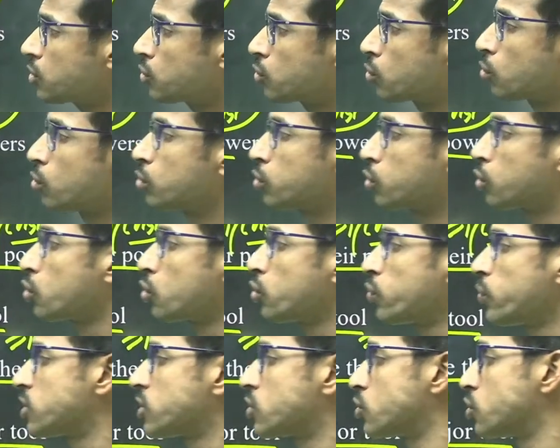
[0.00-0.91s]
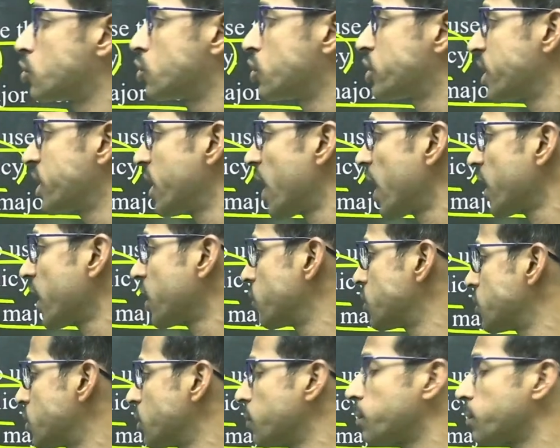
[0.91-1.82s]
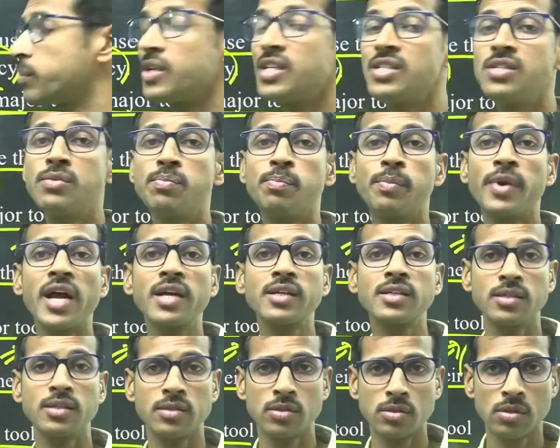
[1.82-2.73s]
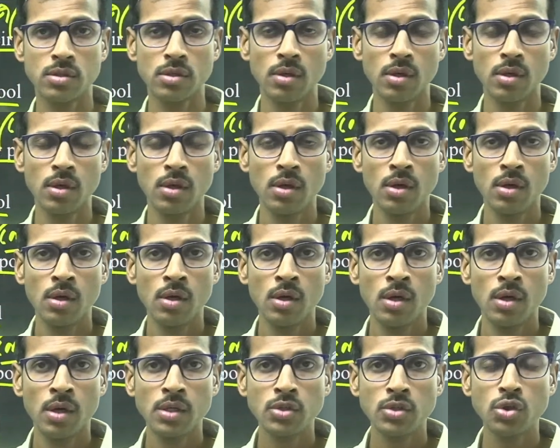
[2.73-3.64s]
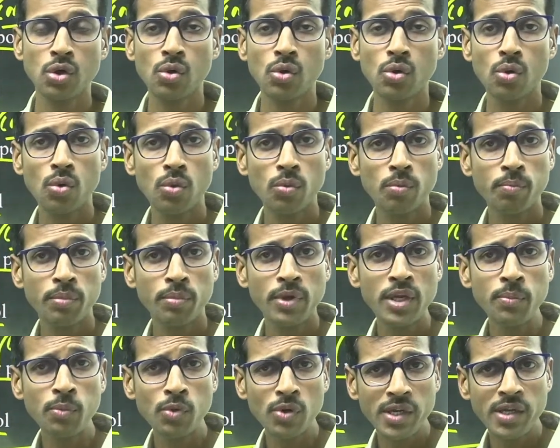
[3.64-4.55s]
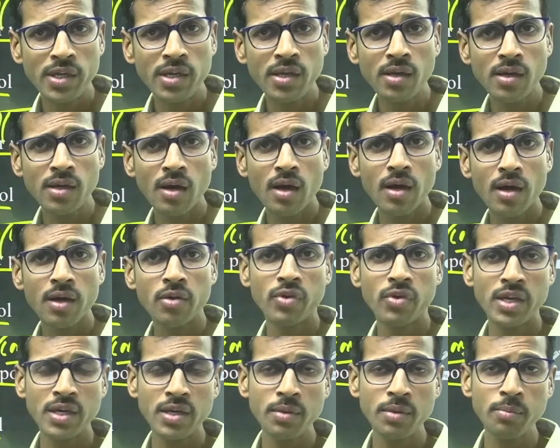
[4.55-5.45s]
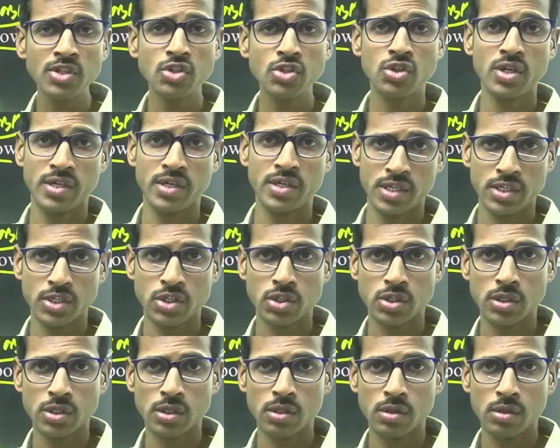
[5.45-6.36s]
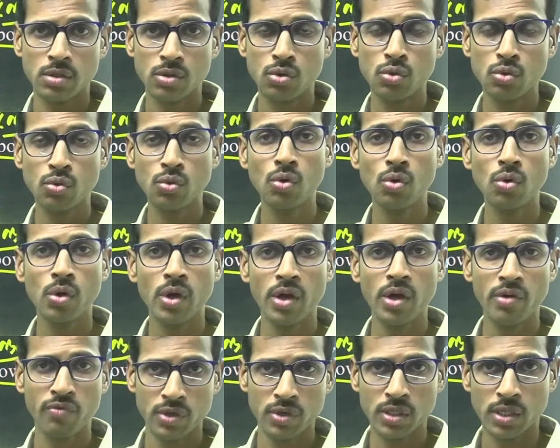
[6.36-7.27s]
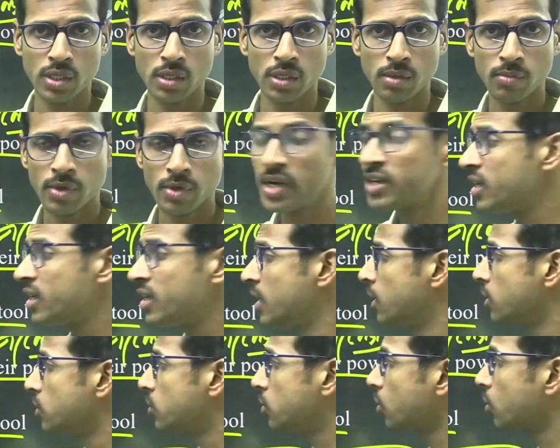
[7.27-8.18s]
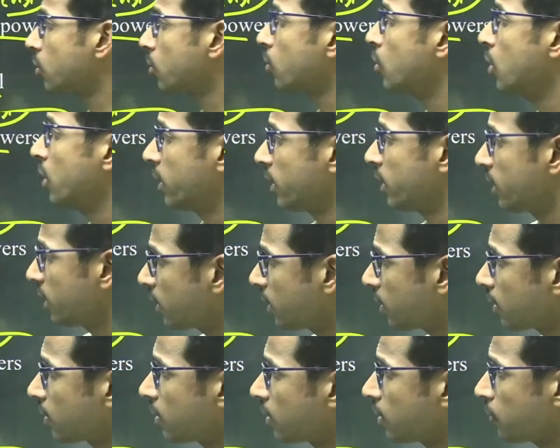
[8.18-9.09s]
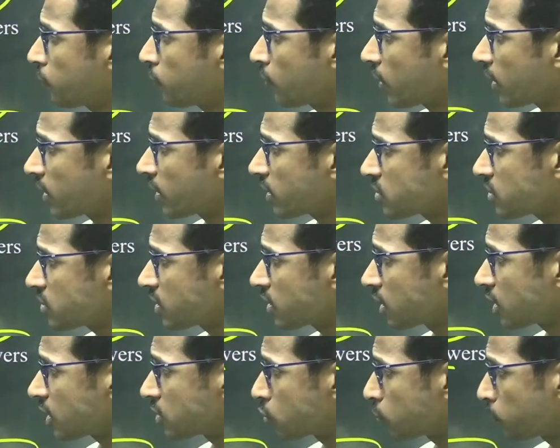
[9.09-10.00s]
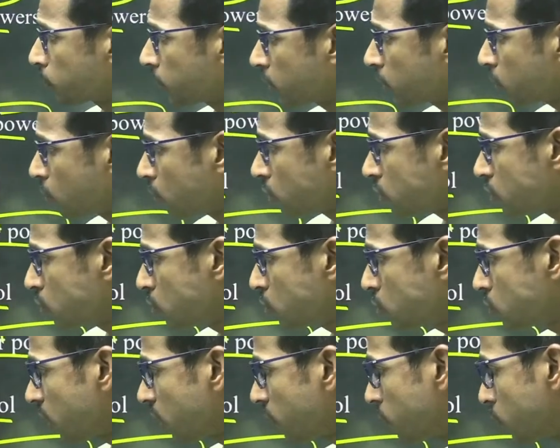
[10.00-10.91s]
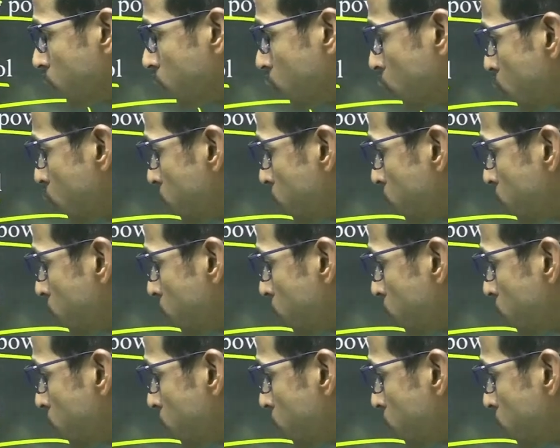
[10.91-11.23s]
tool through which judicial activism is practiced. So people here are very much interested to know everything, right? So here, if you understand, the Supreme Court's use of due